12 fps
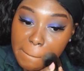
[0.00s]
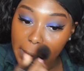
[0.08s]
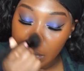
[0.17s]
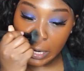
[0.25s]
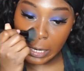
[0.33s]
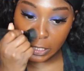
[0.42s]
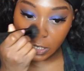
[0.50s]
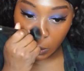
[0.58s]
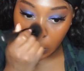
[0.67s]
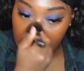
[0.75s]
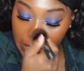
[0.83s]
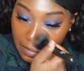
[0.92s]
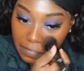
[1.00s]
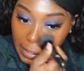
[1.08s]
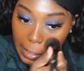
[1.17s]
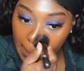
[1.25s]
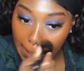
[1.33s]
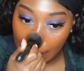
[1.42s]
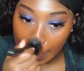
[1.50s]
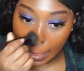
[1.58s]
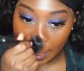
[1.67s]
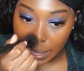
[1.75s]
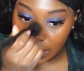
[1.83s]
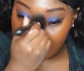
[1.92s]
initial look of it,
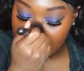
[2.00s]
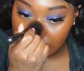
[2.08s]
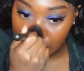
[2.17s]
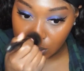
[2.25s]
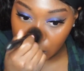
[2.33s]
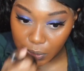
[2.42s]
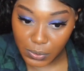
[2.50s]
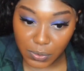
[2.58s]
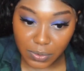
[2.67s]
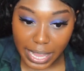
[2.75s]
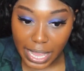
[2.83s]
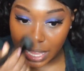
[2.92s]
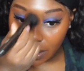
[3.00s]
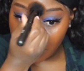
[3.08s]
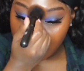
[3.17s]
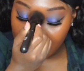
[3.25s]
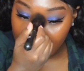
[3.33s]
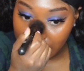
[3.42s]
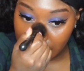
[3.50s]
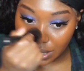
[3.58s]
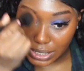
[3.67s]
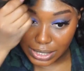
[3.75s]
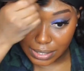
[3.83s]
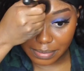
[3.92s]
it is too red. Oh my
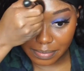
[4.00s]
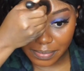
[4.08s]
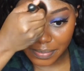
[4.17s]
God.